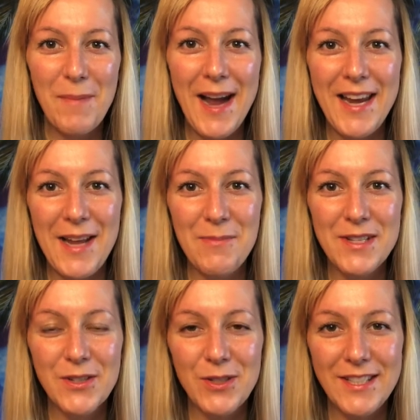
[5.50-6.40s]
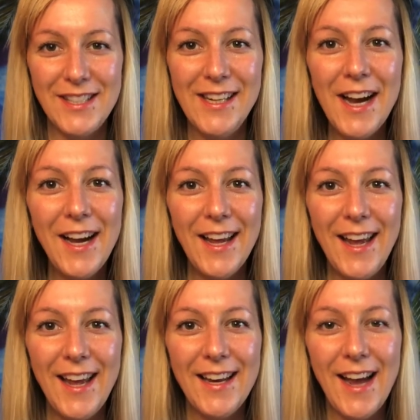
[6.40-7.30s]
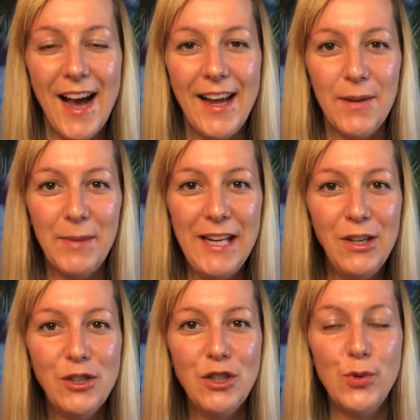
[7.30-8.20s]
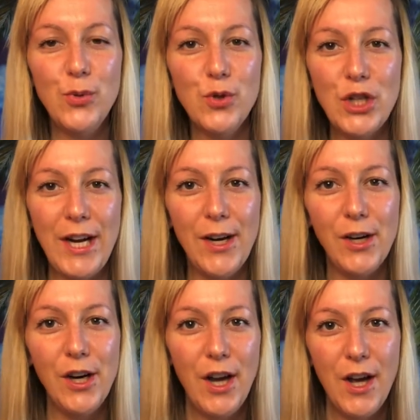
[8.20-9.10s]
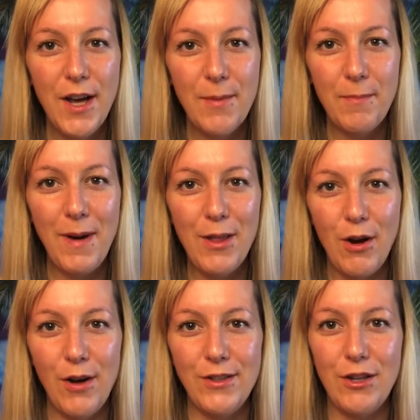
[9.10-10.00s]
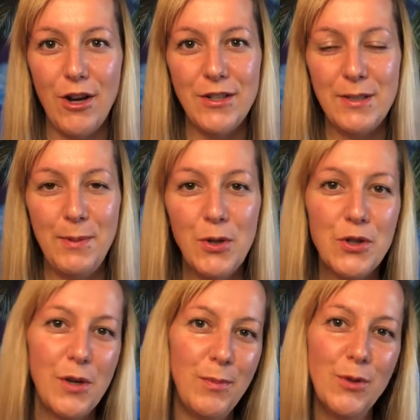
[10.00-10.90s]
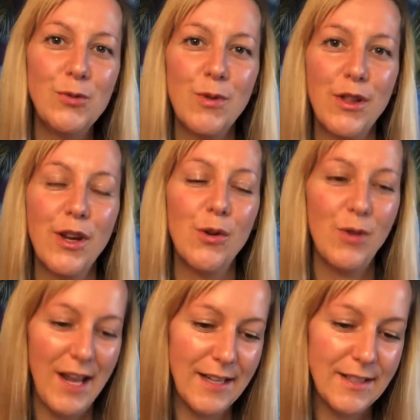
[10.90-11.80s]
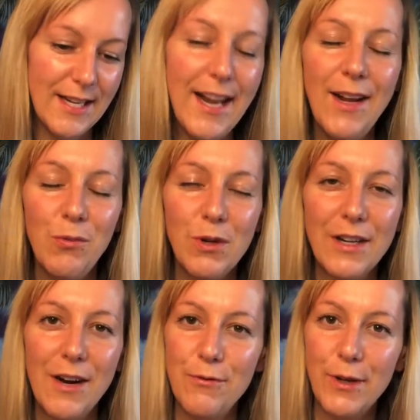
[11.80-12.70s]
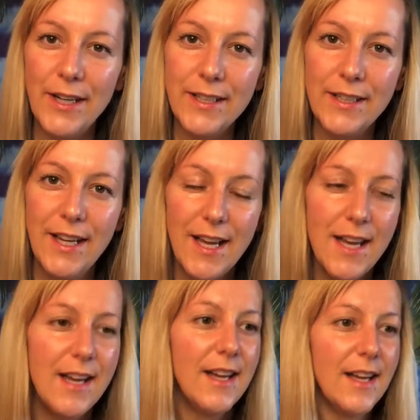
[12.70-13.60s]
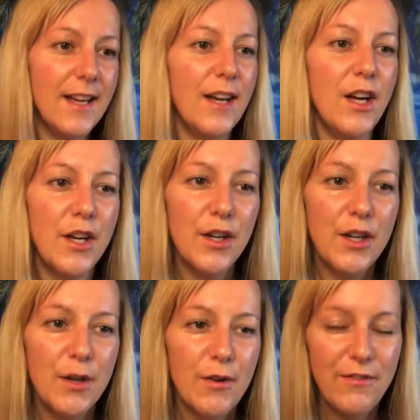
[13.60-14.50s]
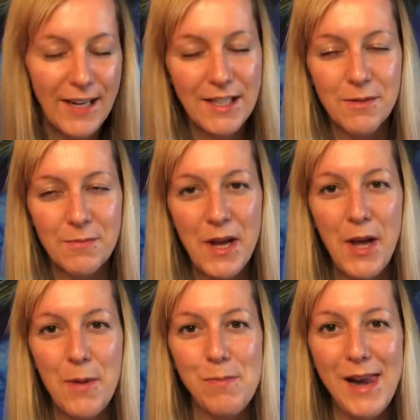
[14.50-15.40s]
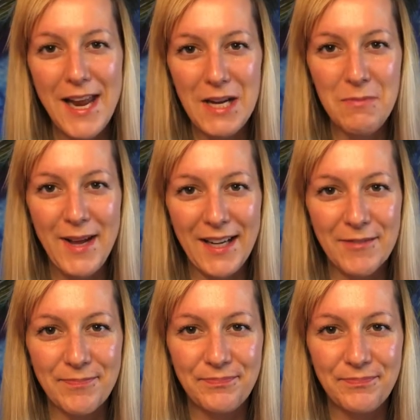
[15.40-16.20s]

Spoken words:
name is Christina and I am here to share my thoughts on spiritual abuse with you, and today we're covering victim blaming.